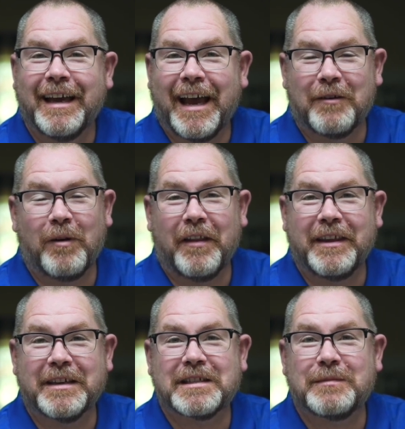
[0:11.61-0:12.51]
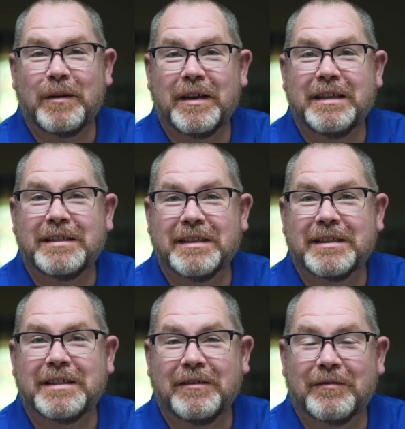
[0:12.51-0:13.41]
And while the experience
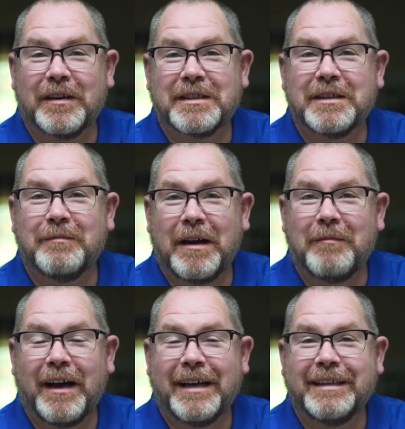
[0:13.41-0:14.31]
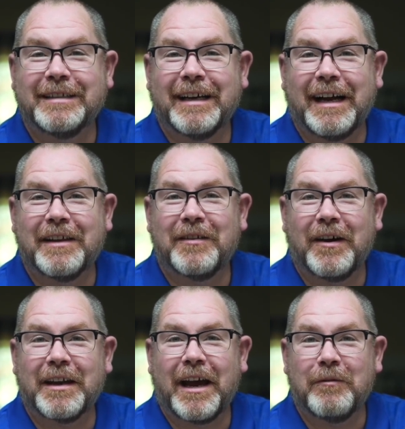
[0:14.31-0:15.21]
is still fresh in my mind, I
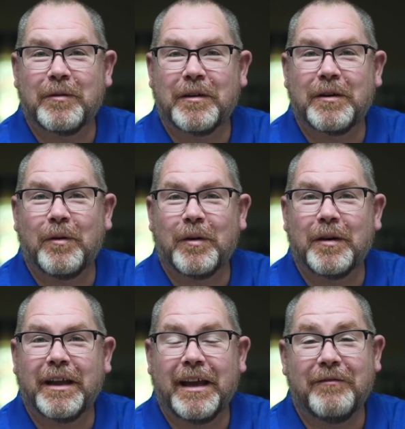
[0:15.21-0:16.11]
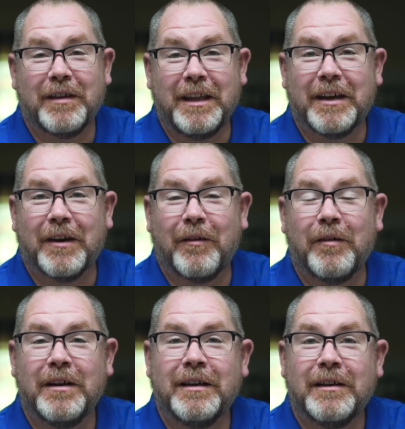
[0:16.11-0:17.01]
thought I would record a video